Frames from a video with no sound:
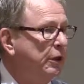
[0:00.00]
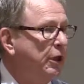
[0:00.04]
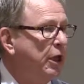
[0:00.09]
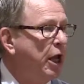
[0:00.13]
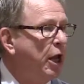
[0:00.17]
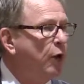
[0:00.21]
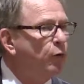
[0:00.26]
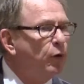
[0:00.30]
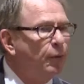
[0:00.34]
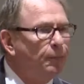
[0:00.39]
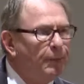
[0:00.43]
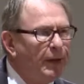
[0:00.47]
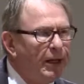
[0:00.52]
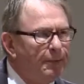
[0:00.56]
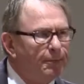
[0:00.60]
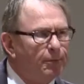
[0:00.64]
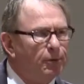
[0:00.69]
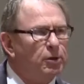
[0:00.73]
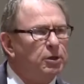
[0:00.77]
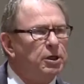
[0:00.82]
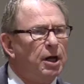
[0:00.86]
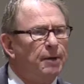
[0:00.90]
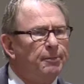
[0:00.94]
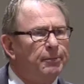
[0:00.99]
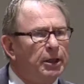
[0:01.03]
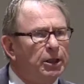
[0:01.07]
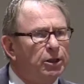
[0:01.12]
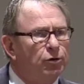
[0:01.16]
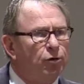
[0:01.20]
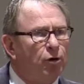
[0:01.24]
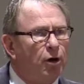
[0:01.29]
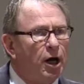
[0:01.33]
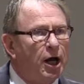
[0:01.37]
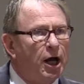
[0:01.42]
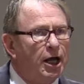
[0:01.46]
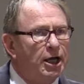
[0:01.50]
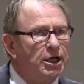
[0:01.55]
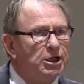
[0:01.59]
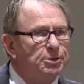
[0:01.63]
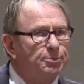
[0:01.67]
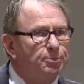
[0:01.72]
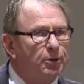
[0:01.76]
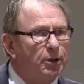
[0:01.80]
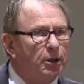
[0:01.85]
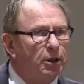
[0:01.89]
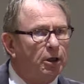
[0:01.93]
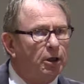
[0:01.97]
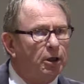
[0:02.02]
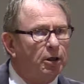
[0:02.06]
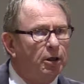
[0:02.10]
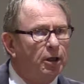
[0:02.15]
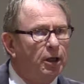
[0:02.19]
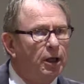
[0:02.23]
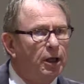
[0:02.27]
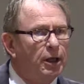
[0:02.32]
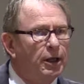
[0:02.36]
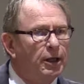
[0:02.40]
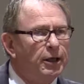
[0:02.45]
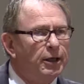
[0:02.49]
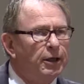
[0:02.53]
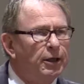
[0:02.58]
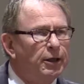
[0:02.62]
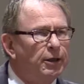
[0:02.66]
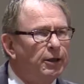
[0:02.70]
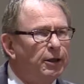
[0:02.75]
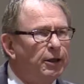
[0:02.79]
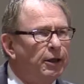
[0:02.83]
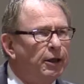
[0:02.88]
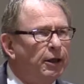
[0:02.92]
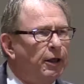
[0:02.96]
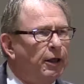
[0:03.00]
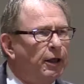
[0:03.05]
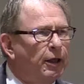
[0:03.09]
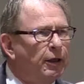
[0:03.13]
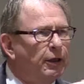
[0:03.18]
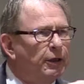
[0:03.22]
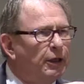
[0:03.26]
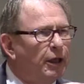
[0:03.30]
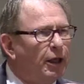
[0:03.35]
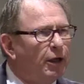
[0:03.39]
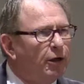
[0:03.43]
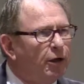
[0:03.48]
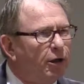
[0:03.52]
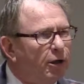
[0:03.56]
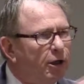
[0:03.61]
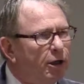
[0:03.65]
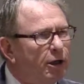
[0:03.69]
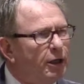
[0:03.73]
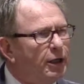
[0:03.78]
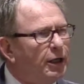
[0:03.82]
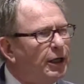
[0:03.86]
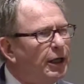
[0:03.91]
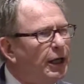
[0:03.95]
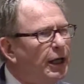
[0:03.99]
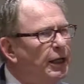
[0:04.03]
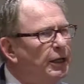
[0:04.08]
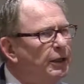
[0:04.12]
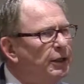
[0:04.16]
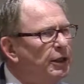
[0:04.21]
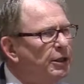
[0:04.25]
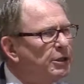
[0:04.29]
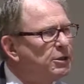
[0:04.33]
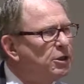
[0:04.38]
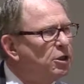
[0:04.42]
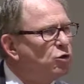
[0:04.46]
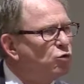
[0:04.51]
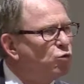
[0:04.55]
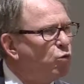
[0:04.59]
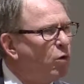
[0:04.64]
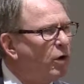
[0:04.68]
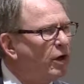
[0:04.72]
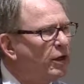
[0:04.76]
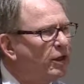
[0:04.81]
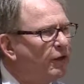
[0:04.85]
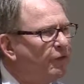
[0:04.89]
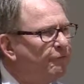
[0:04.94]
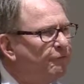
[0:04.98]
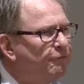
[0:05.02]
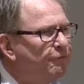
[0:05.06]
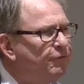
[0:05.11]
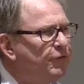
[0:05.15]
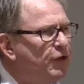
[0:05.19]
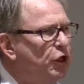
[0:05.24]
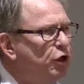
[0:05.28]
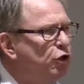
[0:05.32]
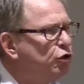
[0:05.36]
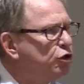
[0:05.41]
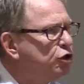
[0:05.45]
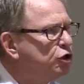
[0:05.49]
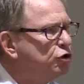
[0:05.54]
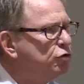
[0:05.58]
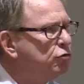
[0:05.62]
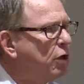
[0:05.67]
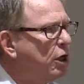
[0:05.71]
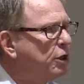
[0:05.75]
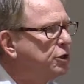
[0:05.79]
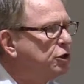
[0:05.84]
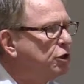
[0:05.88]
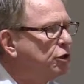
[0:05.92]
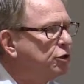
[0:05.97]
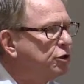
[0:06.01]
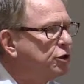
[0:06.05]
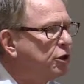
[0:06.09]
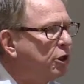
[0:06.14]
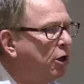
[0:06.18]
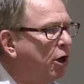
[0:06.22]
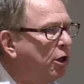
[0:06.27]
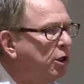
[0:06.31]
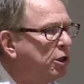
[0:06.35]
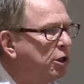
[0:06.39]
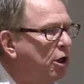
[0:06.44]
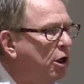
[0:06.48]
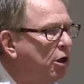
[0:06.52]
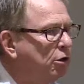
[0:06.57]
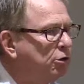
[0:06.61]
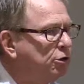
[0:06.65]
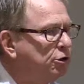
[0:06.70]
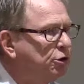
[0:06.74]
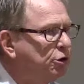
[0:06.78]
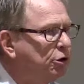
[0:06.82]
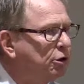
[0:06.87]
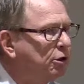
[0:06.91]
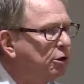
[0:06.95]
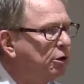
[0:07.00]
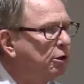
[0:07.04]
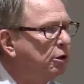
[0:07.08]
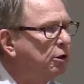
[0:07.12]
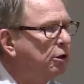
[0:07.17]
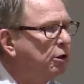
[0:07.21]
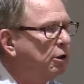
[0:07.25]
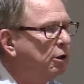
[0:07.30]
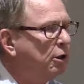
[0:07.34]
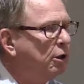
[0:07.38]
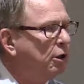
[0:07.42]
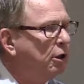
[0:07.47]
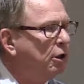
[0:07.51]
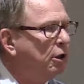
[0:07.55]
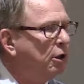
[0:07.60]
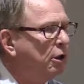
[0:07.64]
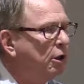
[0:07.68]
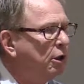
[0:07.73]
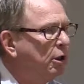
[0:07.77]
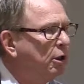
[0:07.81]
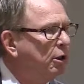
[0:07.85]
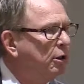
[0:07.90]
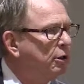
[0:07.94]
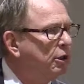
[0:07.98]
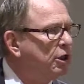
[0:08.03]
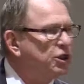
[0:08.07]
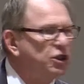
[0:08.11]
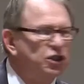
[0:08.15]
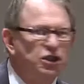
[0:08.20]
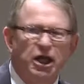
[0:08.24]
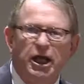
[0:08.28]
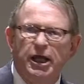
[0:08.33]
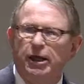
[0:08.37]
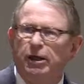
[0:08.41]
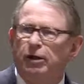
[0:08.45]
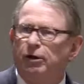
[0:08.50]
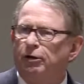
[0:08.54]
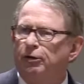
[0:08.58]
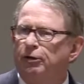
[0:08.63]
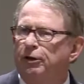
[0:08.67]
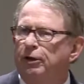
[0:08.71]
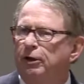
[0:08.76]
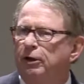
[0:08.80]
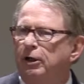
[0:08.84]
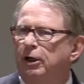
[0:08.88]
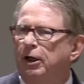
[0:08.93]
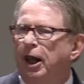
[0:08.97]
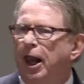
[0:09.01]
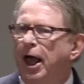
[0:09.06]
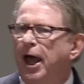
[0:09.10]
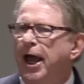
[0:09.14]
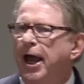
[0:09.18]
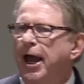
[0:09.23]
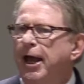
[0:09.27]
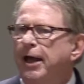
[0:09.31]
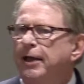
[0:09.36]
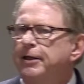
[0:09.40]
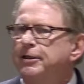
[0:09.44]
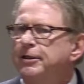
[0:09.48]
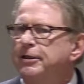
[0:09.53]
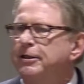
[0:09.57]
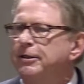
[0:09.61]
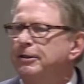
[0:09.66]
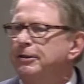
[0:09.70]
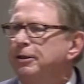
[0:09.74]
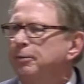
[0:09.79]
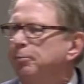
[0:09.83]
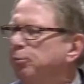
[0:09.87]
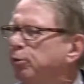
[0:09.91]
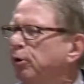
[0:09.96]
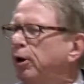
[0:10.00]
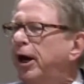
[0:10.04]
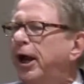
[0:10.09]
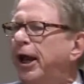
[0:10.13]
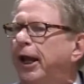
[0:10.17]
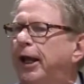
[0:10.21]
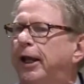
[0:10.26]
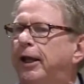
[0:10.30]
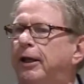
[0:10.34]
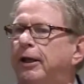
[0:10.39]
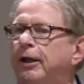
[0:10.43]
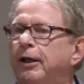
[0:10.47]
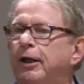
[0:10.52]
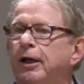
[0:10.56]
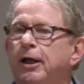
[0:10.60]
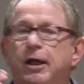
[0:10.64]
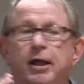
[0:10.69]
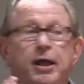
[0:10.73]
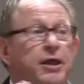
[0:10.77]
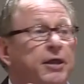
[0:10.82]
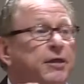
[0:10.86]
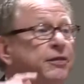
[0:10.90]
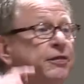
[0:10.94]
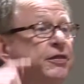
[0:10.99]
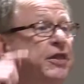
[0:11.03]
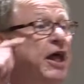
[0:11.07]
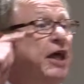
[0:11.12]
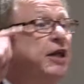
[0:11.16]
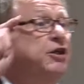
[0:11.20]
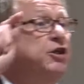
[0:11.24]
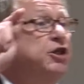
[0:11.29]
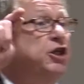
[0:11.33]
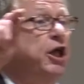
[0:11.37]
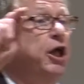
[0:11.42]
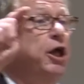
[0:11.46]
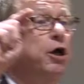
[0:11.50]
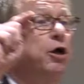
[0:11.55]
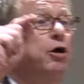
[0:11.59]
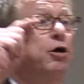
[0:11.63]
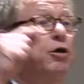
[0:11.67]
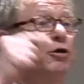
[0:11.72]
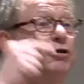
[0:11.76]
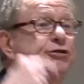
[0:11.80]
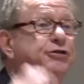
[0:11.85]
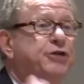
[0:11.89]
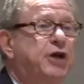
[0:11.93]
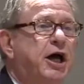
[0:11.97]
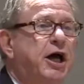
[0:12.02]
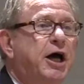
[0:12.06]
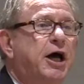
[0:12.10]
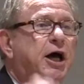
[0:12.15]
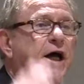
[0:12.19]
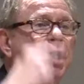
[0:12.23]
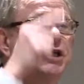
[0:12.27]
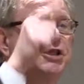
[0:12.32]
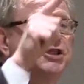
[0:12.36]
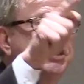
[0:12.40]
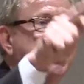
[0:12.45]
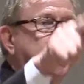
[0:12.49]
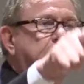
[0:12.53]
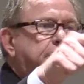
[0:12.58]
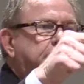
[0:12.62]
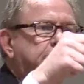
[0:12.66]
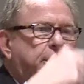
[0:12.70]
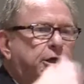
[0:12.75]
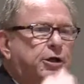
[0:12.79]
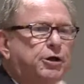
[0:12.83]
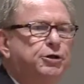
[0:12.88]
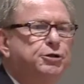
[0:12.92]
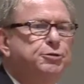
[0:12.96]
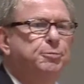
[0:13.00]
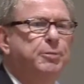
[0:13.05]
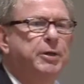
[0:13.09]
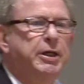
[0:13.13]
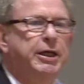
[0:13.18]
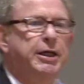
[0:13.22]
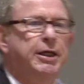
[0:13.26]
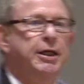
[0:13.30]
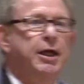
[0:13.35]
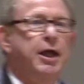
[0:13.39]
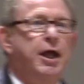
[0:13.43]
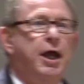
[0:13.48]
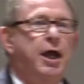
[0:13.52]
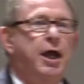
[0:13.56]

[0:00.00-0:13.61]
And when people come into a hospital, they look, and this is one of the few structures in our culture, the steel, the glass, the brick, that tells us, that tells me,